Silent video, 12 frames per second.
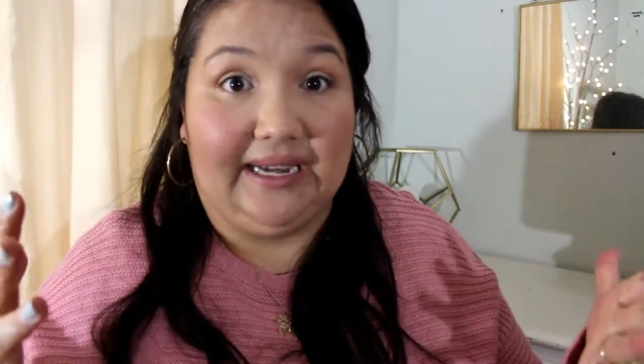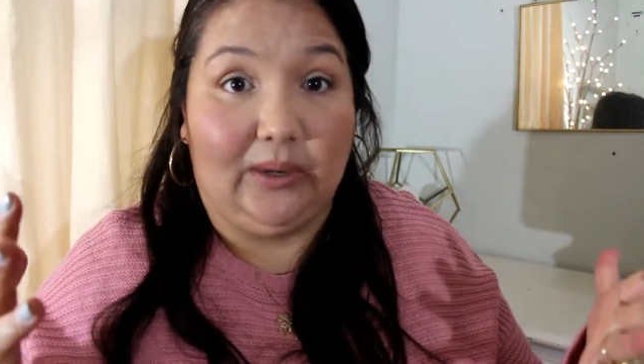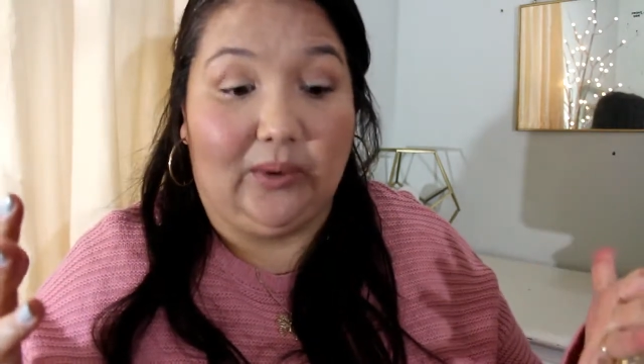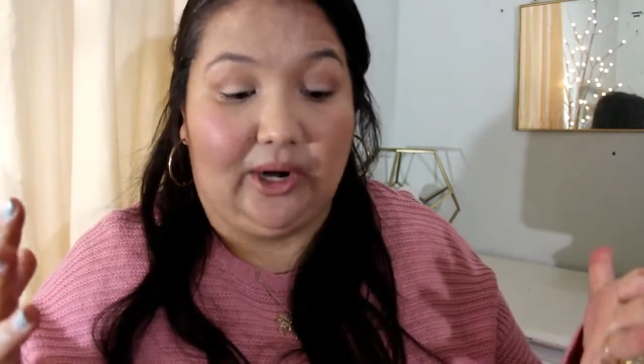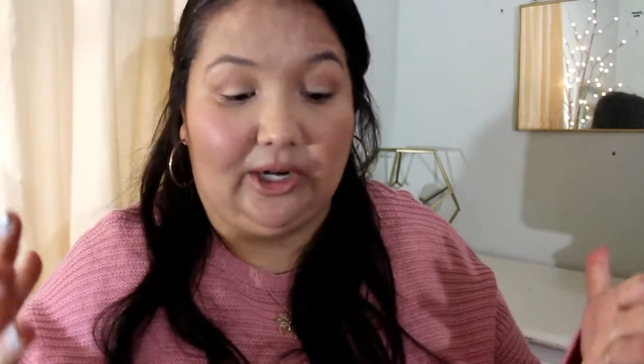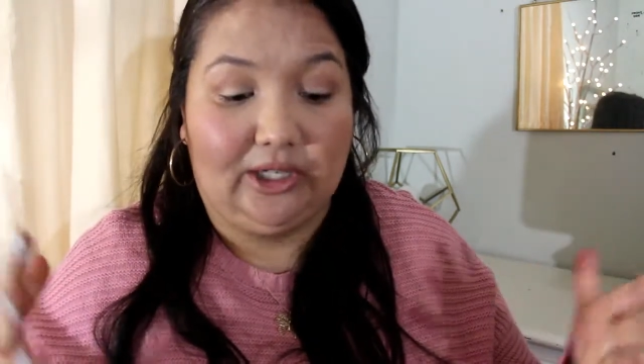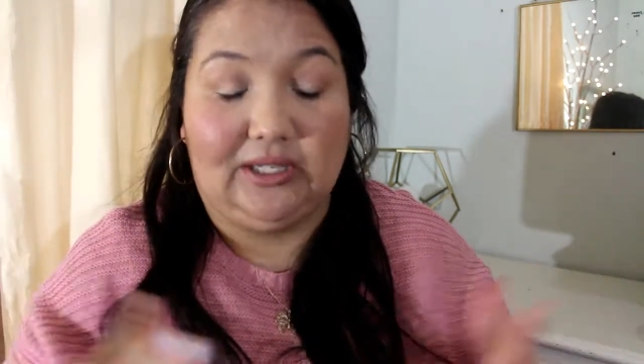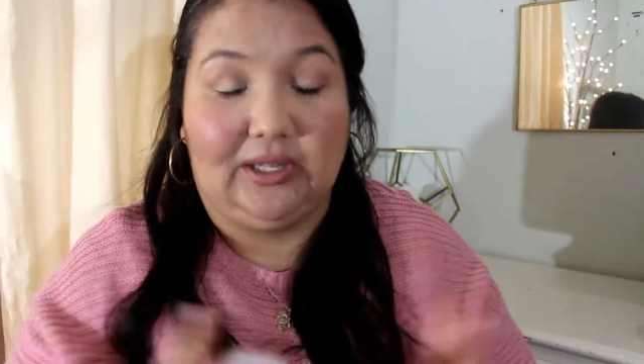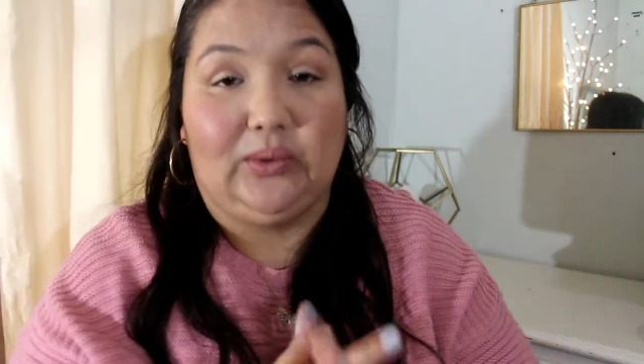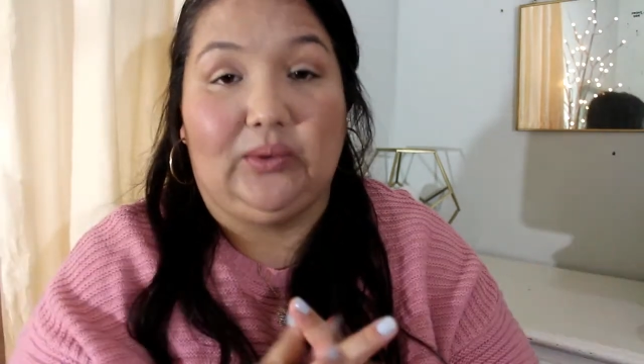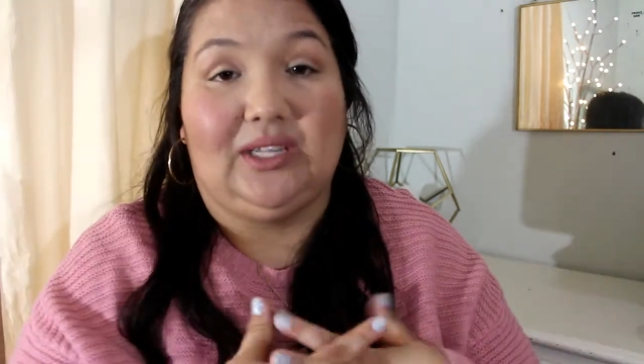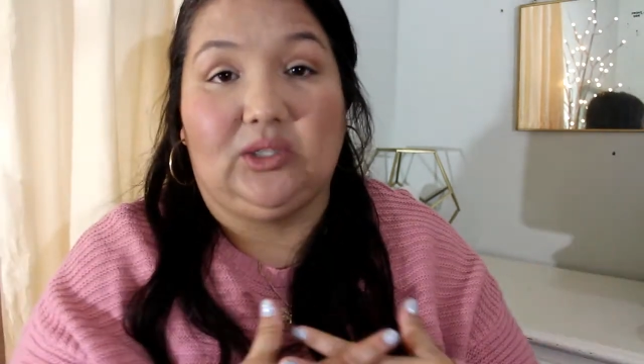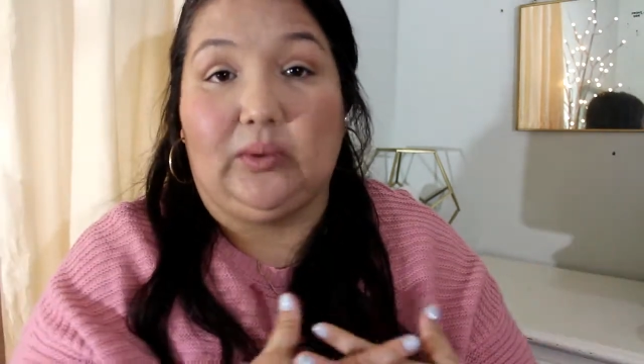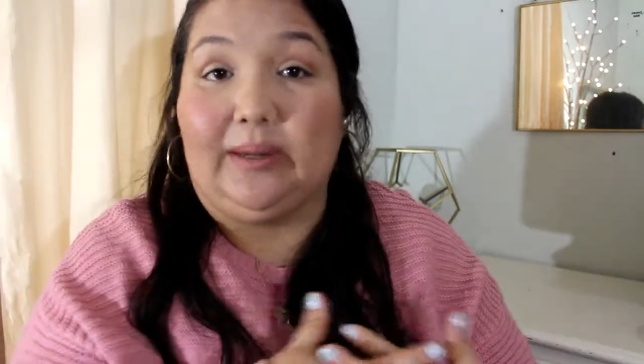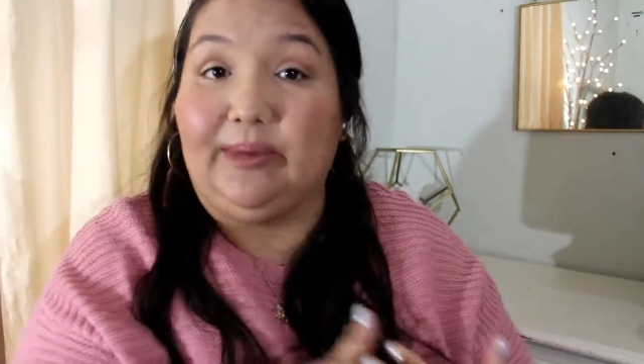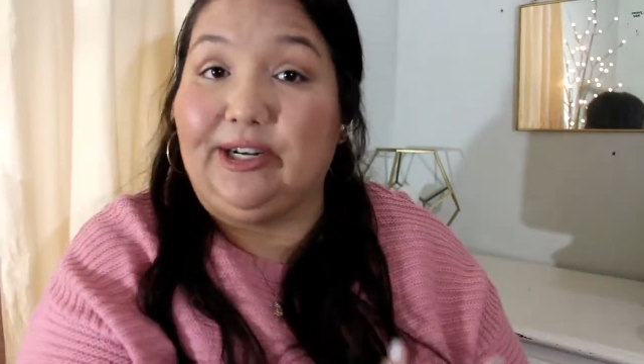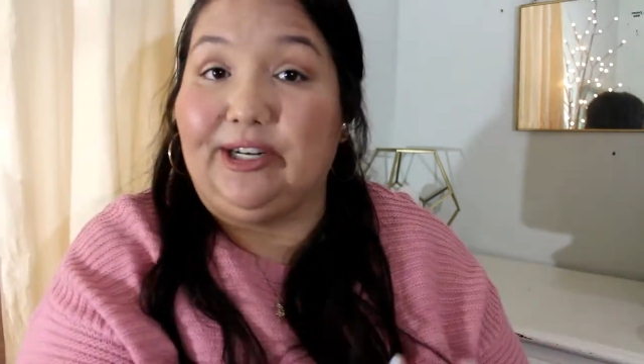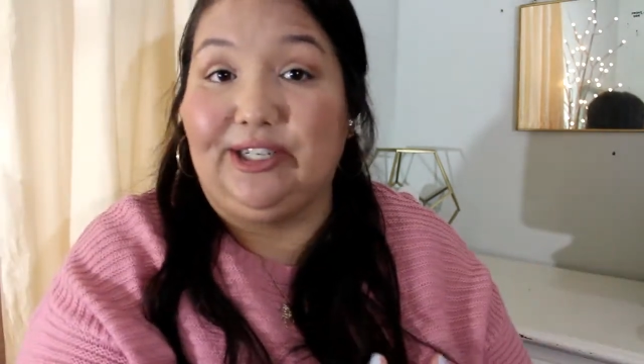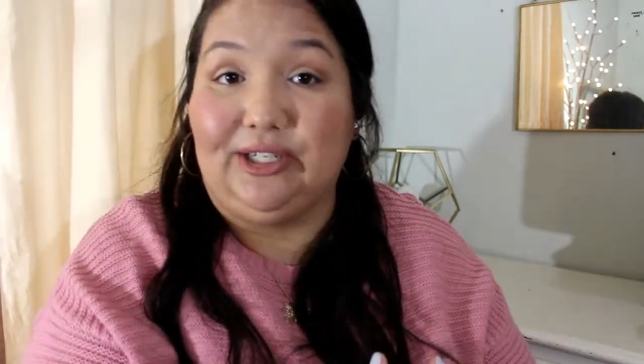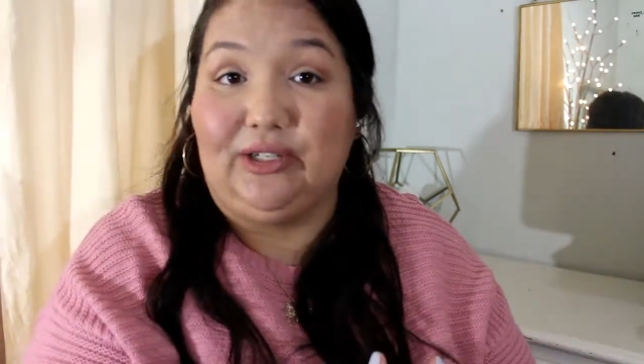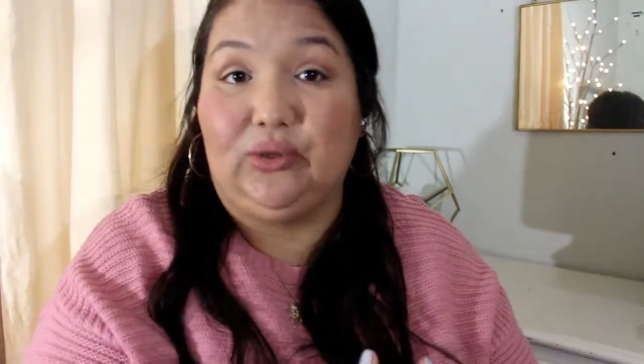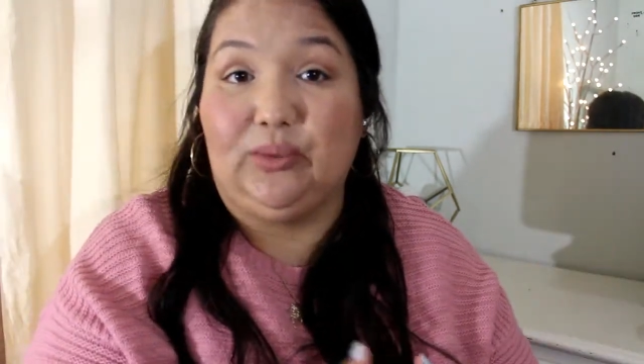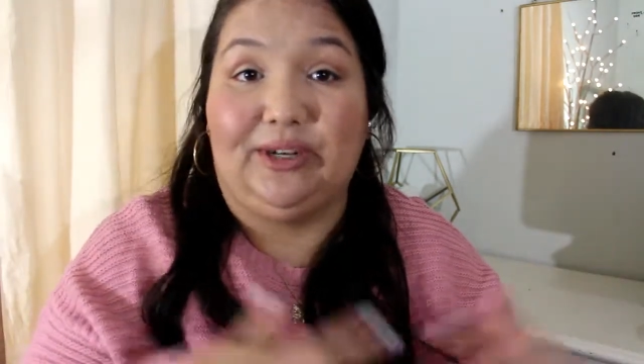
anywhere, so that's what I'm gonna do.